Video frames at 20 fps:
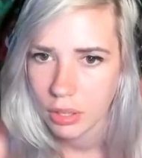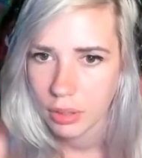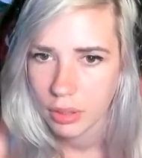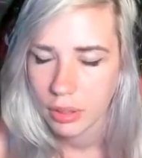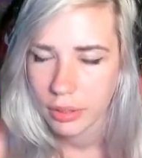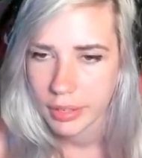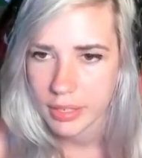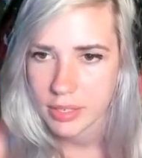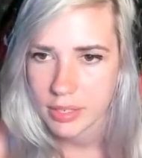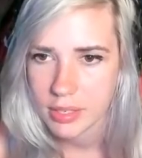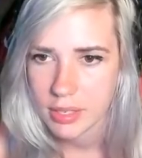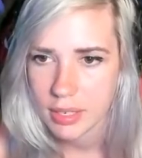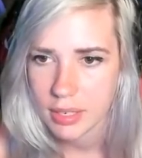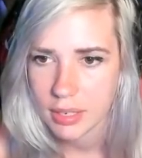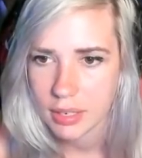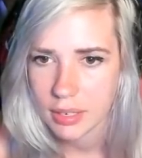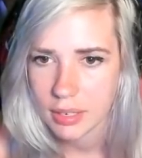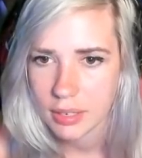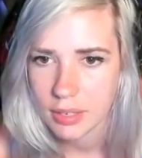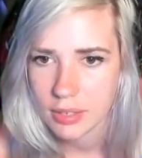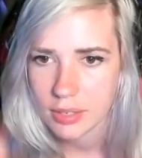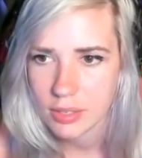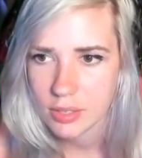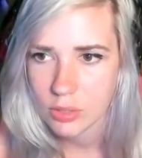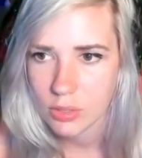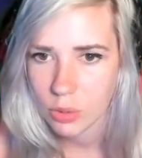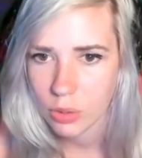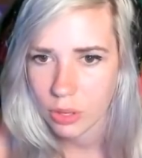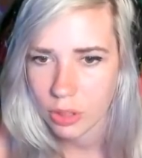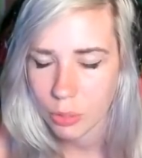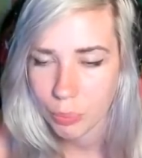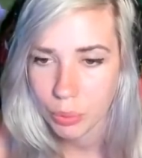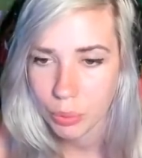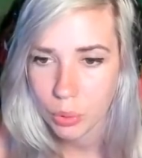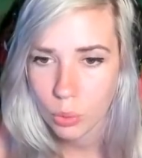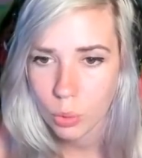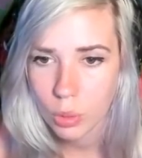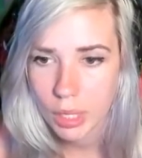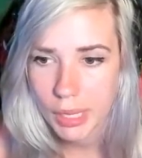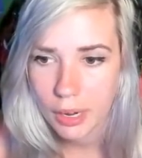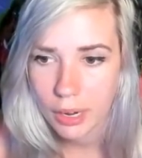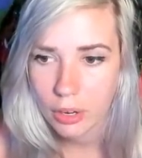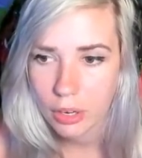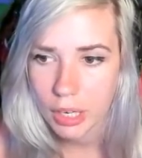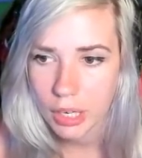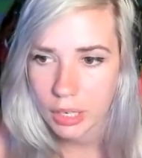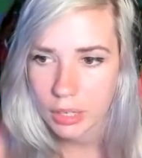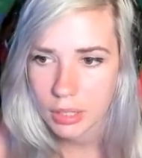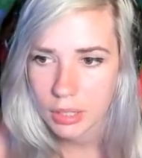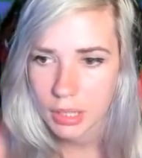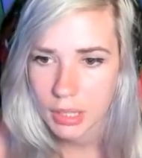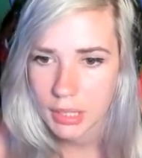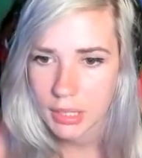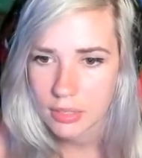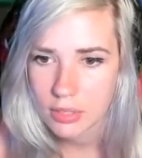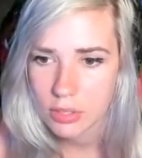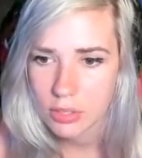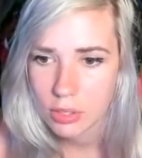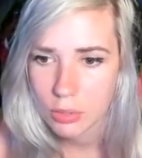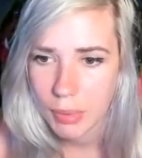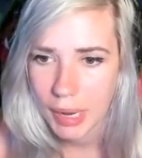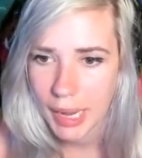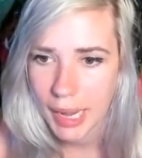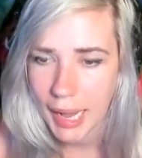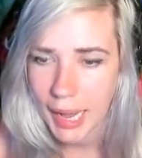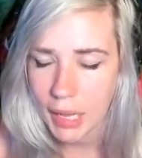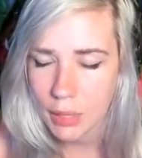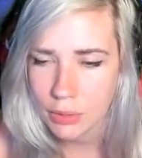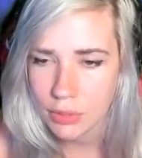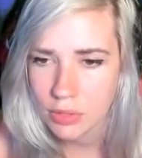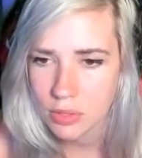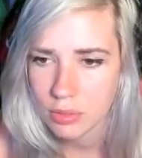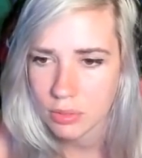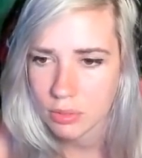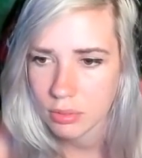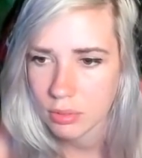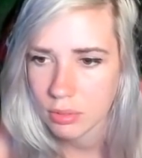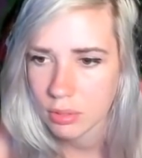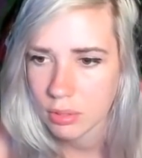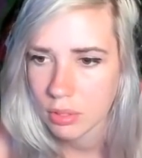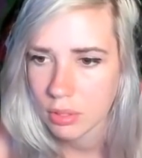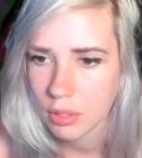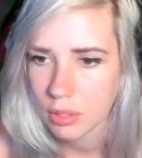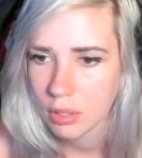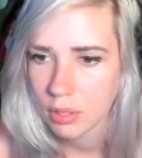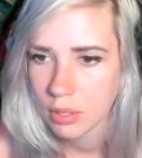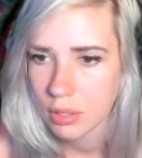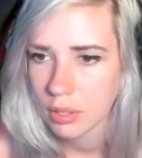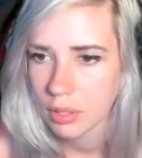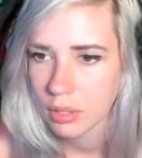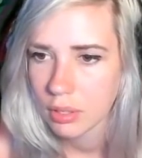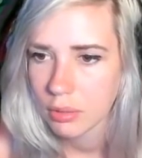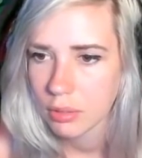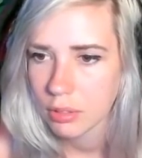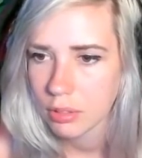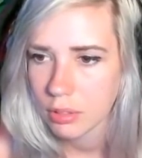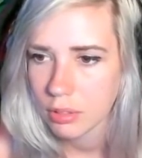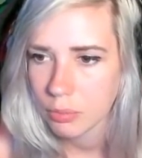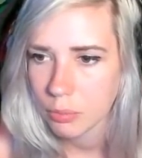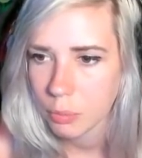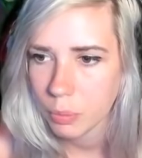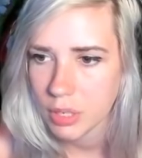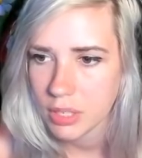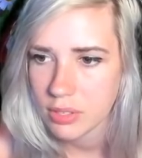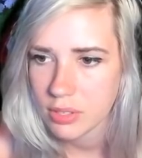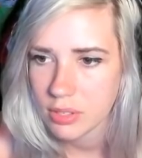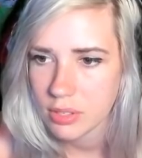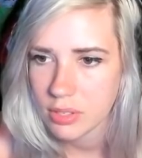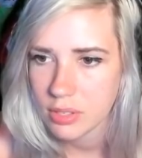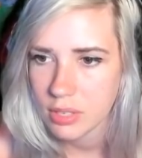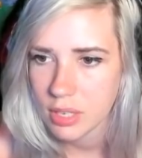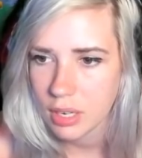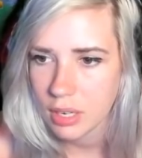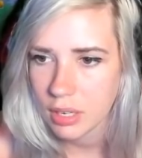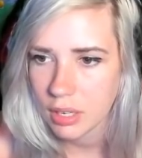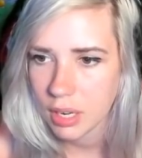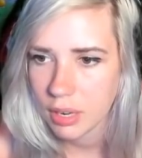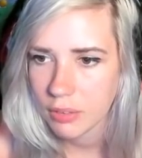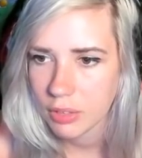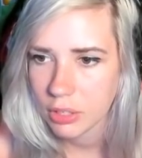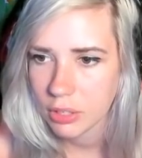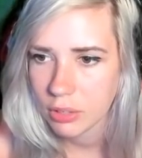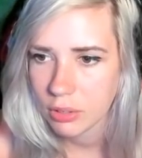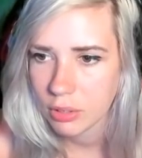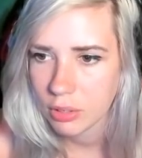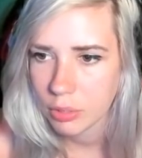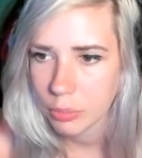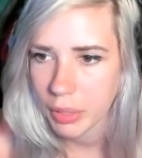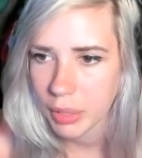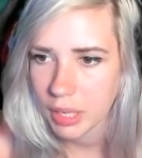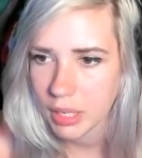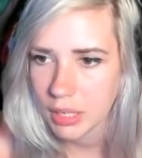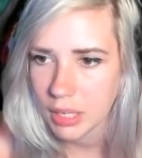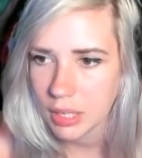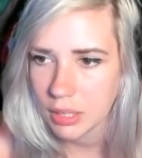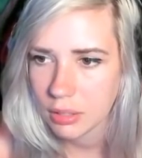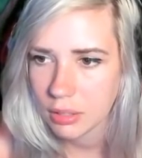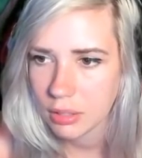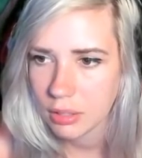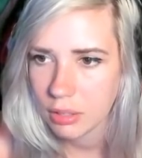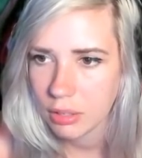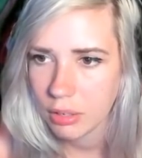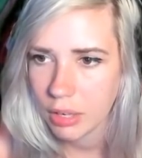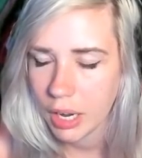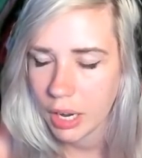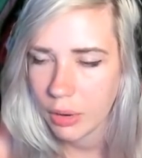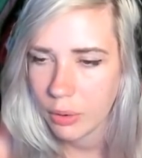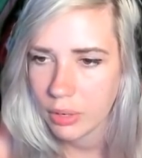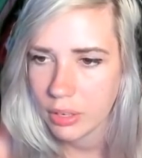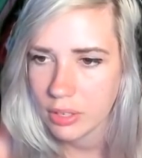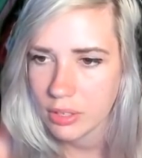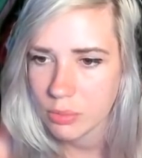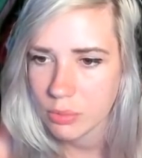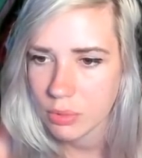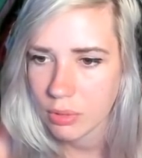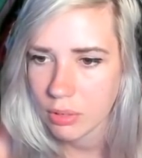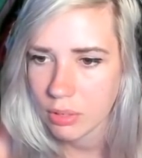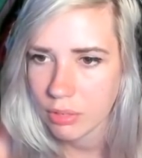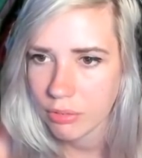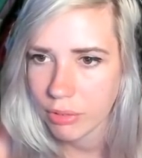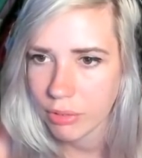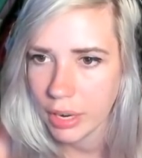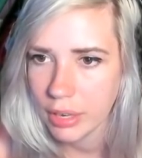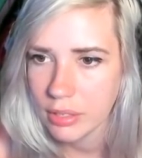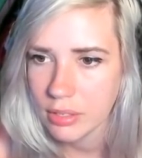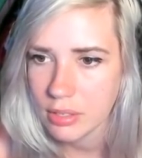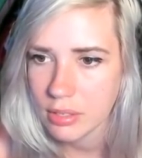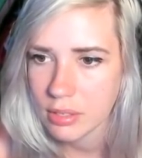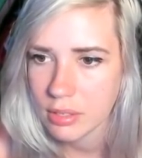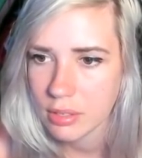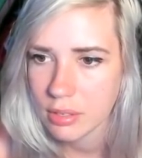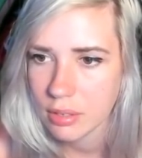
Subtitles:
this is sort of the pool area that leads to my house. Places to sit and have a cute little picnic. You know how it is with all your friends.